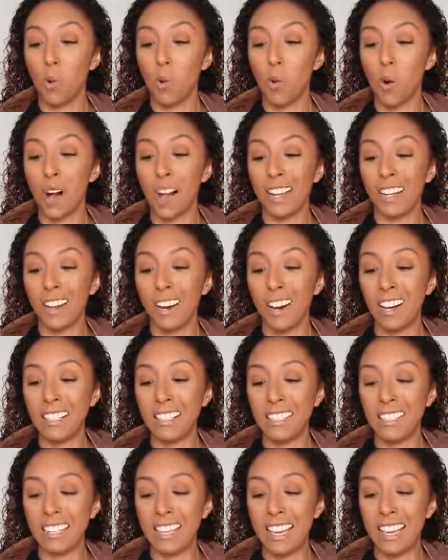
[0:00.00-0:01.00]
why
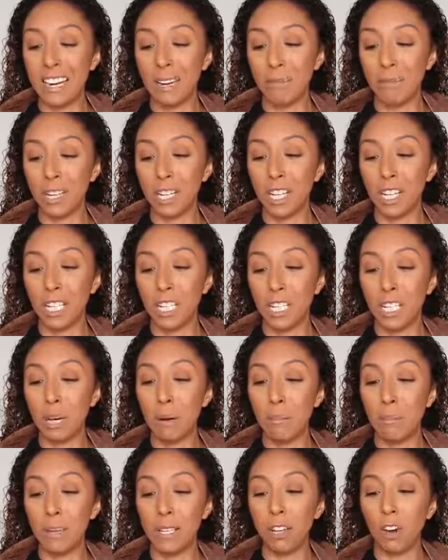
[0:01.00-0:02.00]
not? And I'm going to
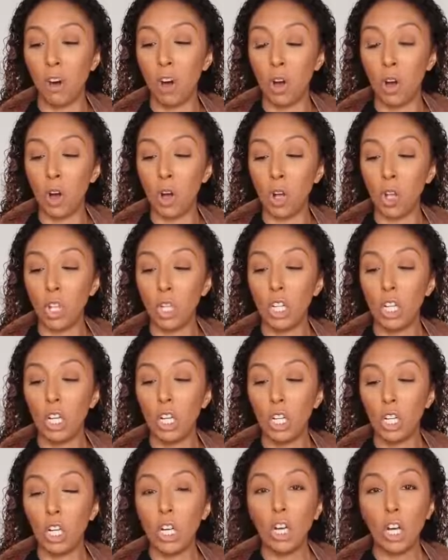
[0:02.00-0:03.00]
dump it all
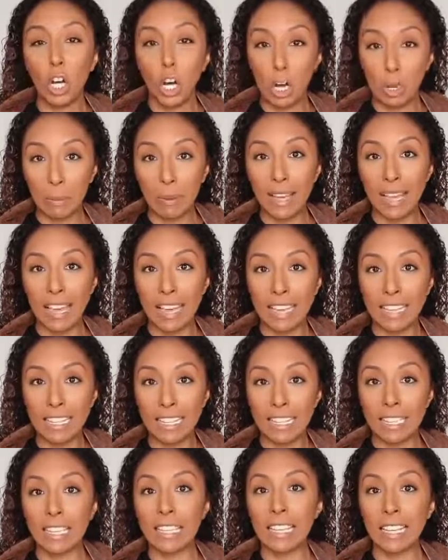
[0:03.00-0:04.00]
on my
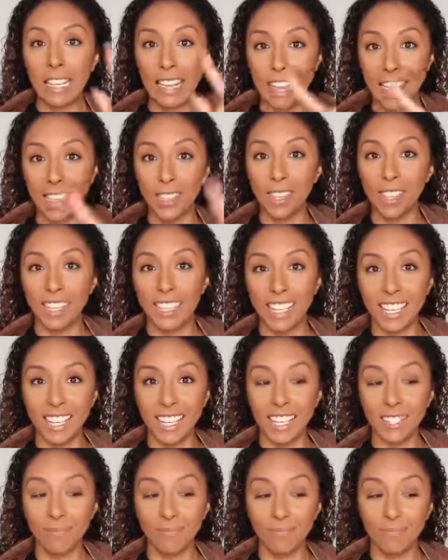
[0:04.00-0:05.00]
head in the
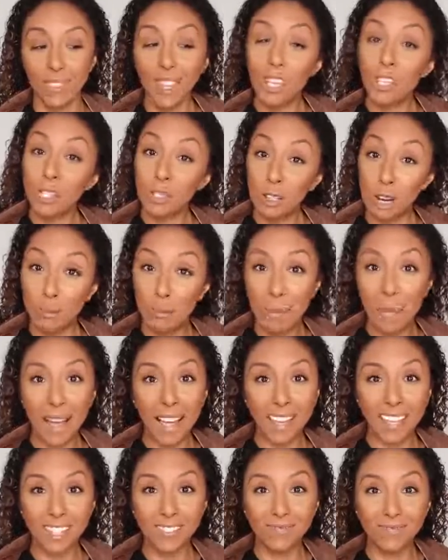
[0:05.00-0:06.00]
sink. So I'll be
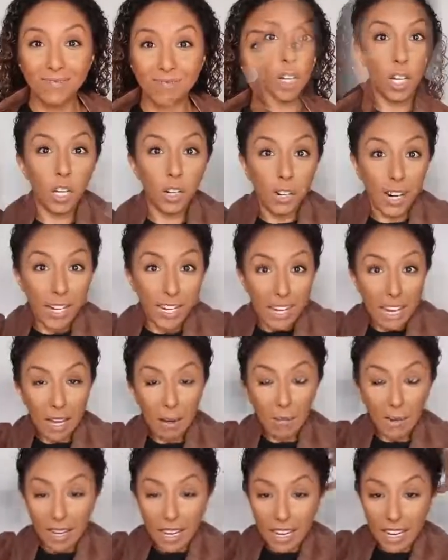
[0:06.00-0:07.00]
back. All right,
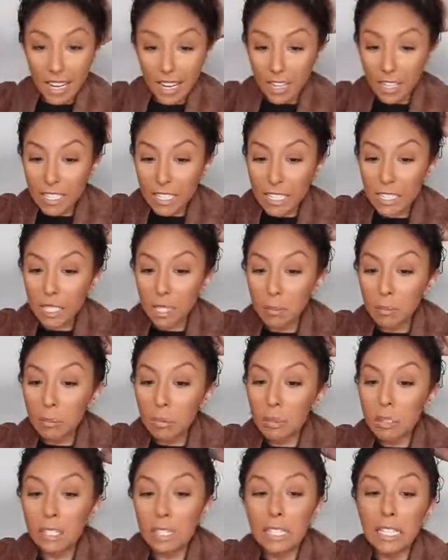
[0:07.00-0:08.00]
now my hair is
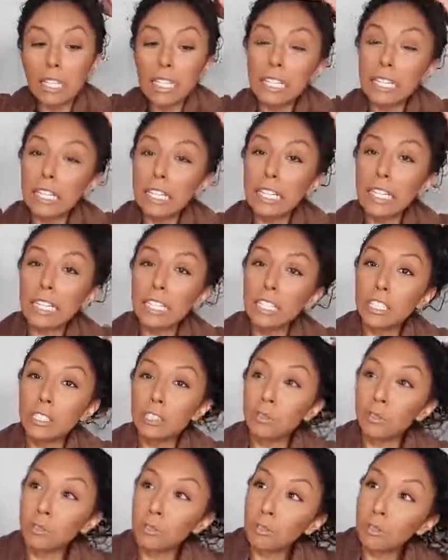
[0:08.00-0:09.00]
completely
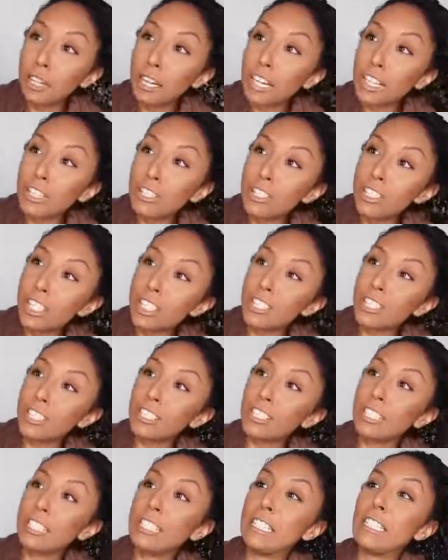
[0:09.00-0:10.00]
drenched. I
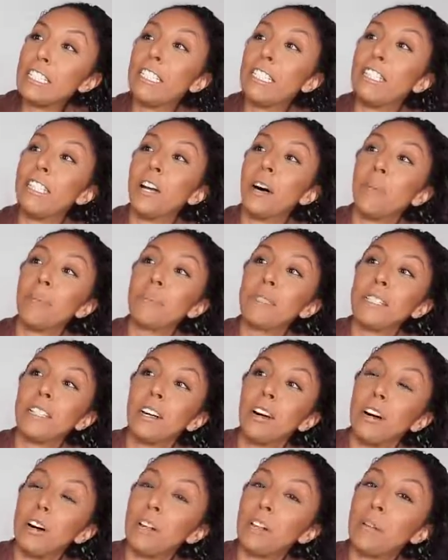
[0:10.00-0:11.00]
just dumped it
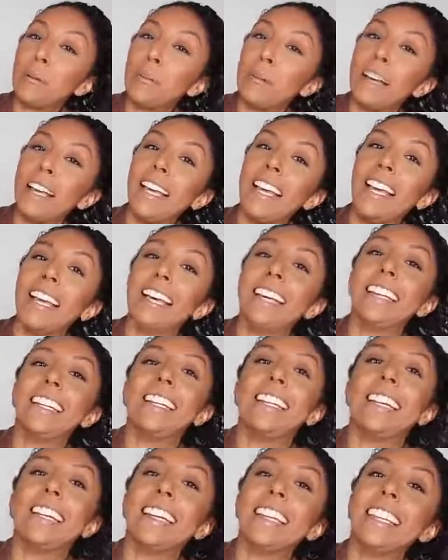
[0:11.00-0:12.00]
all on my
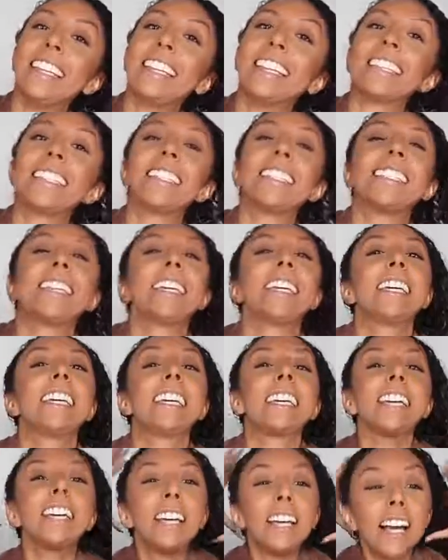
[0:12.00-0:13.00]
head in the
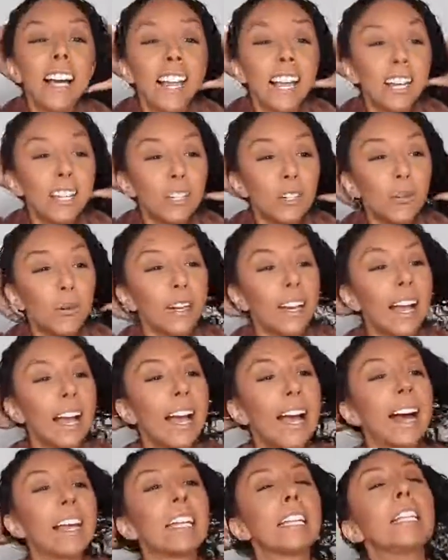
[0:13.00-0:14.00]
sink, and I do want to
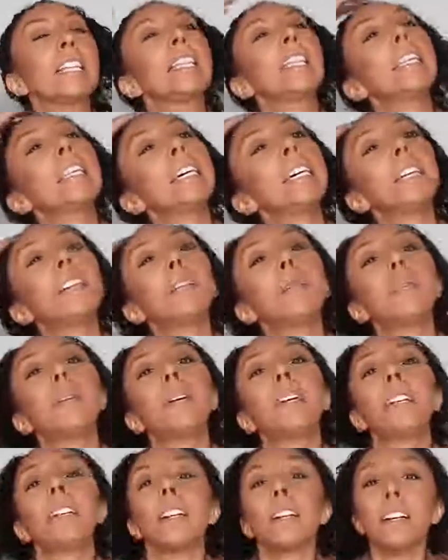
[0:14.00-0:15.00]
add a little
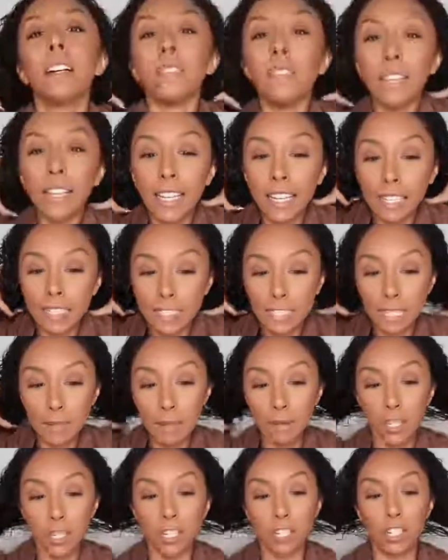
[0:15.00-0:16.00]
bit of a
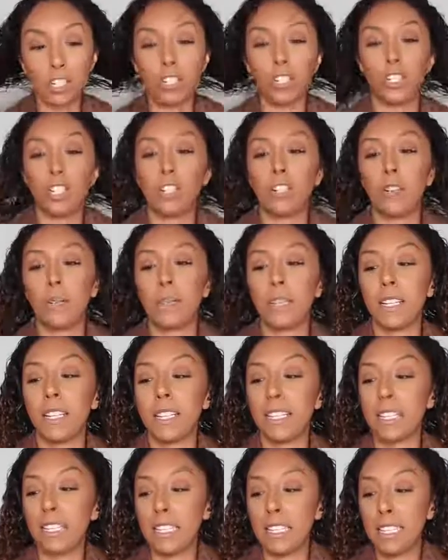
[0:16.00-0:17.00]
deep conditioner
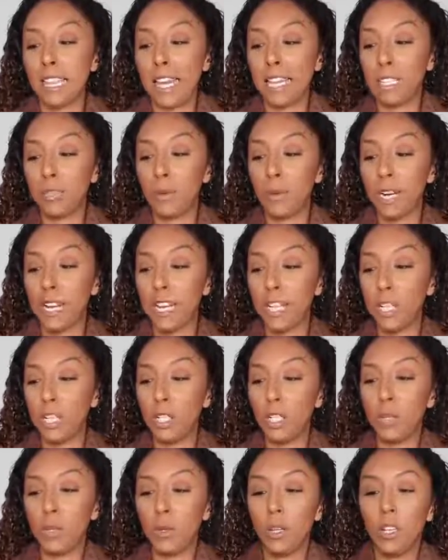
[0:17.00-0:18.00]
because that's what I
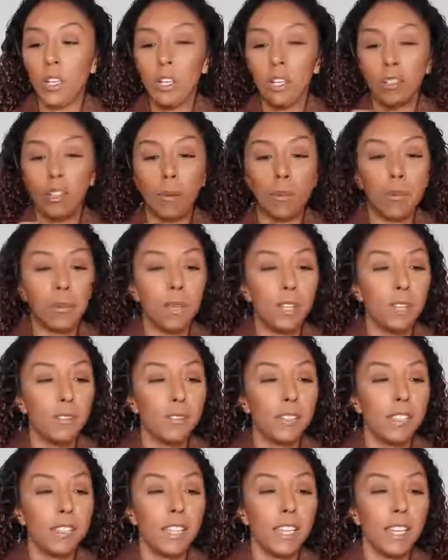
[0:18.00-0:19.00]
do. So I'm going to be
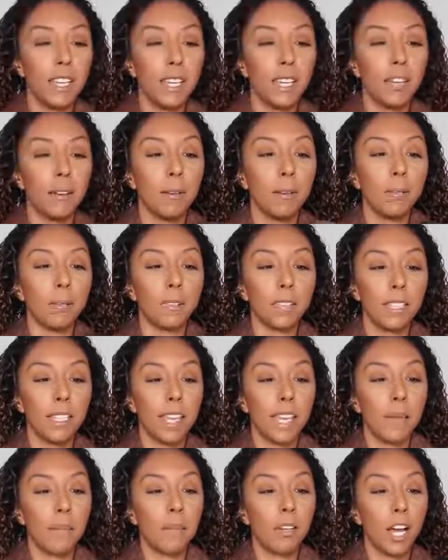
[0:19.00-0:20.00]
using the
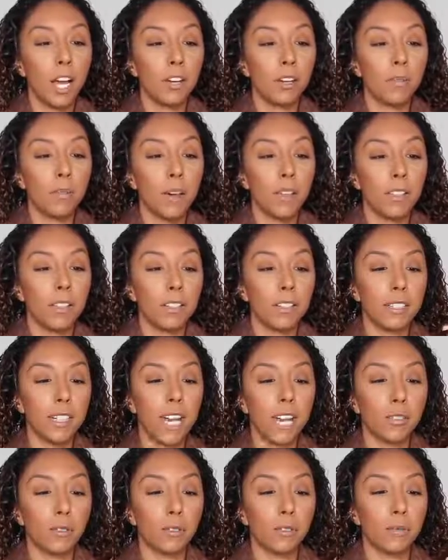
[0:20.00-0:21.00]
same Not Your Mother's
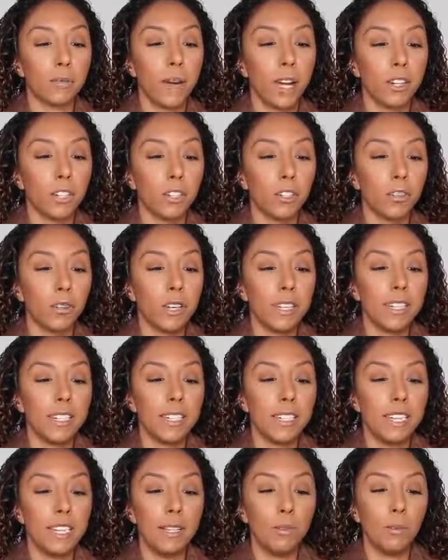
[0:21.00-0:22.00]
Naturals Matcha Green
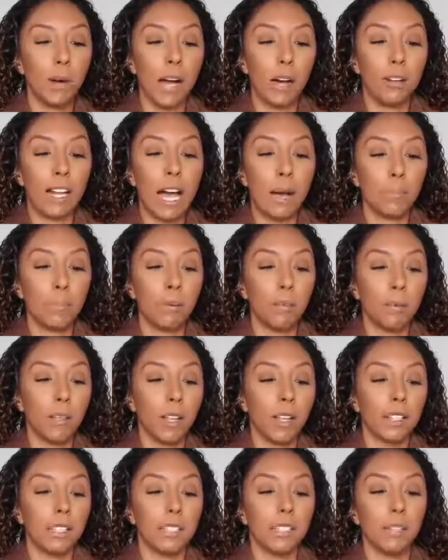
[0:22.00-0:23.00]
Tea Wild Apple
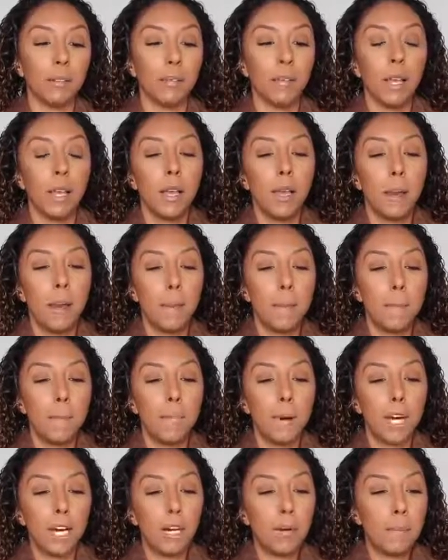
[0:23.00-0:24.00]
Blossom
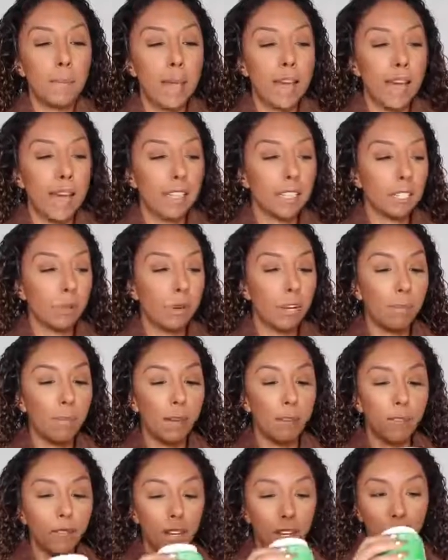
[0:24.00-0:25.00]
Butter Mask, one of
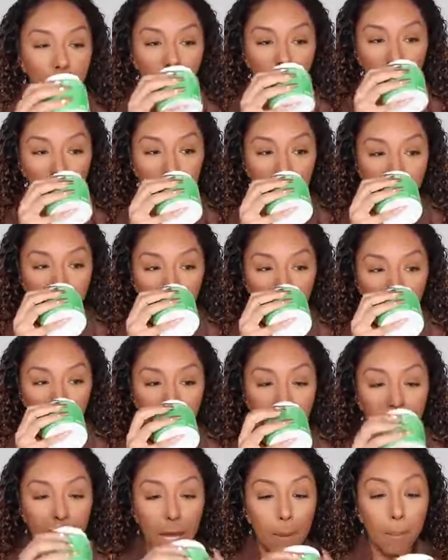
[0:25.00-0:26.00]
my favorites.
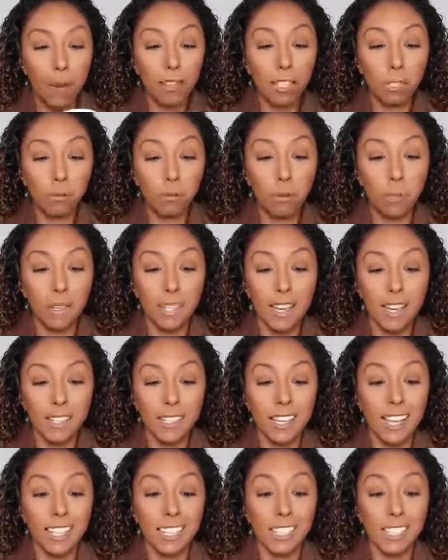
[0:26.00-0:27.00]
And I picked this one because
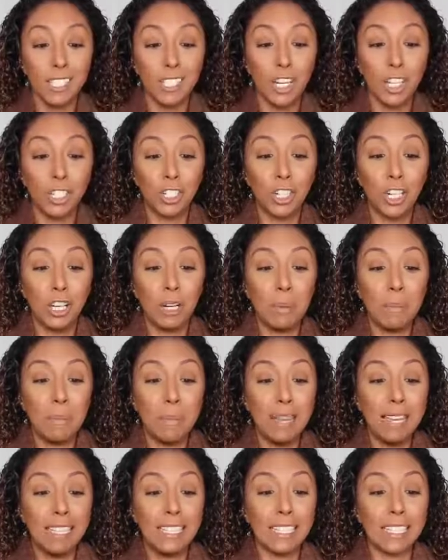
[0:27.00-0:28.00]
it has such an
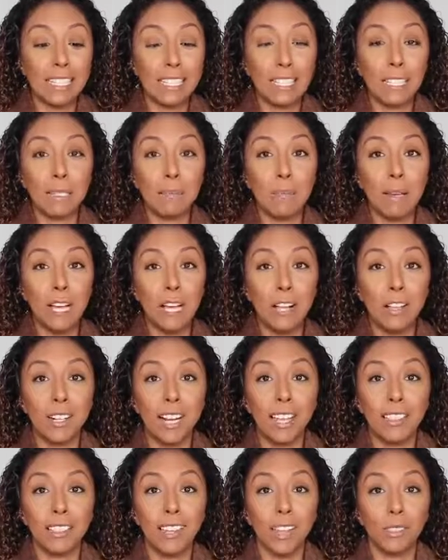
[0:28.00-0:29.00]
amazing smell,
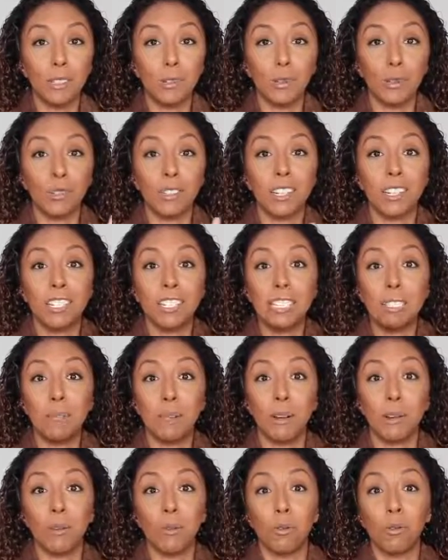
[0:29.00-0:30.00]
and I thought this was gonna
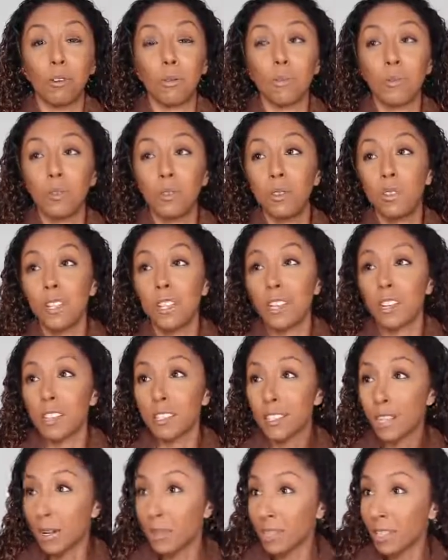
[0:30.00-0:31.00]
smell horrible,
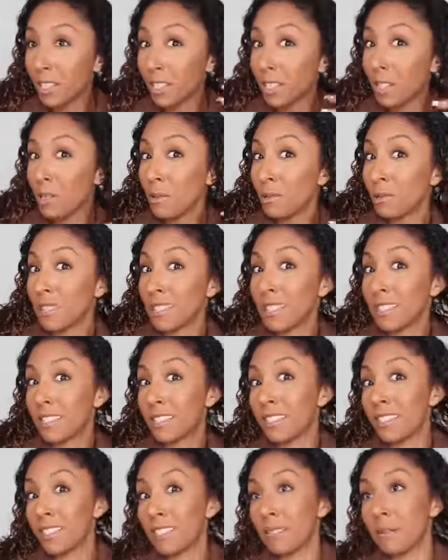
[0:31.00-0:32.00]
so I was gonna use
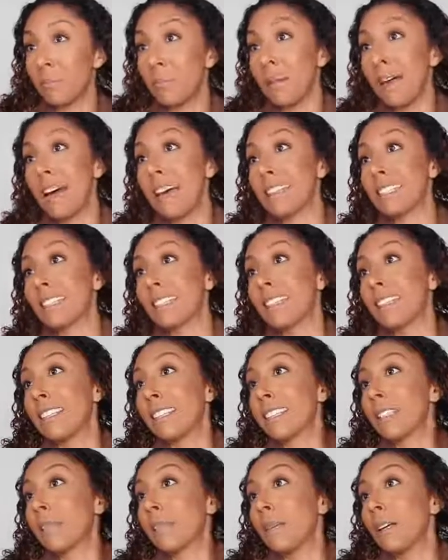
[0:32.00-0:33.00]
this to mask
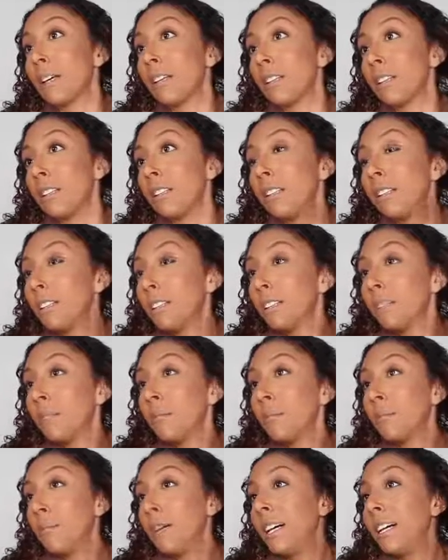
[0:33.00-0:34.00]
the smell,
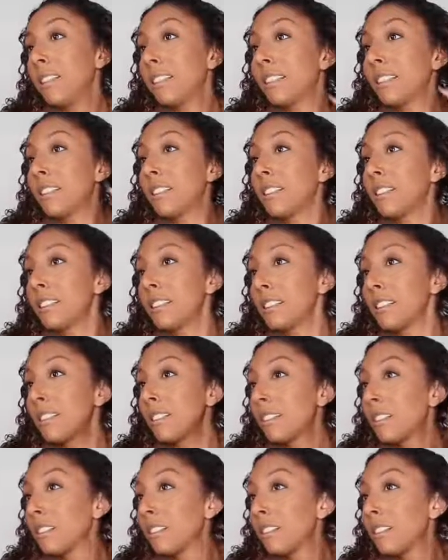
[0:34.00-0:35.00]
but
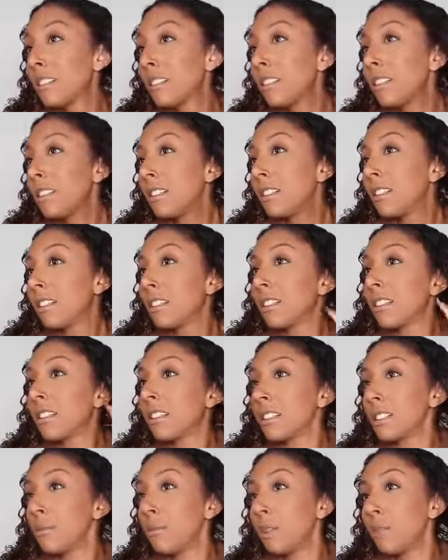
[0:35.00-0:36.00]

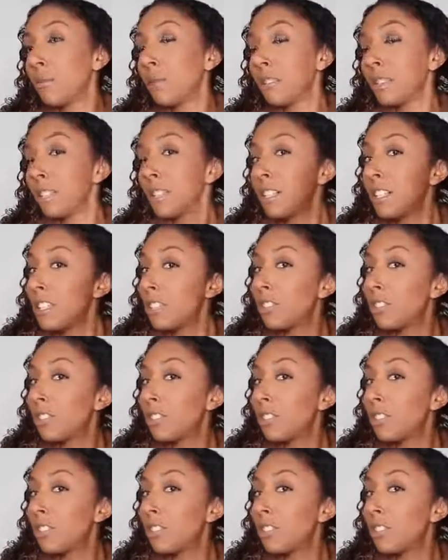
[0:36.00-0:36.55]
the smell wasn't an